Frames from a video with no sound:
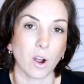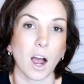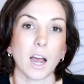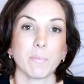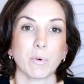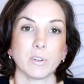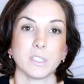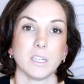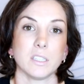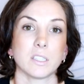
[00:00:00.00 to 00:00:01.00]
high
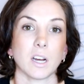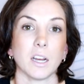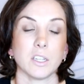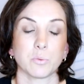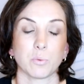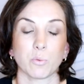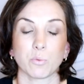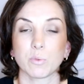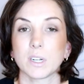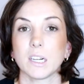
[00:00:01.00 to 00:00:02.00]
protein diets were
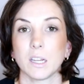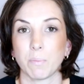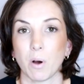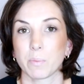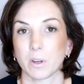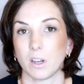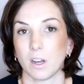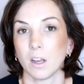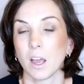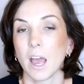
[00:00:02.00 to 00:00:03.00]
really popular,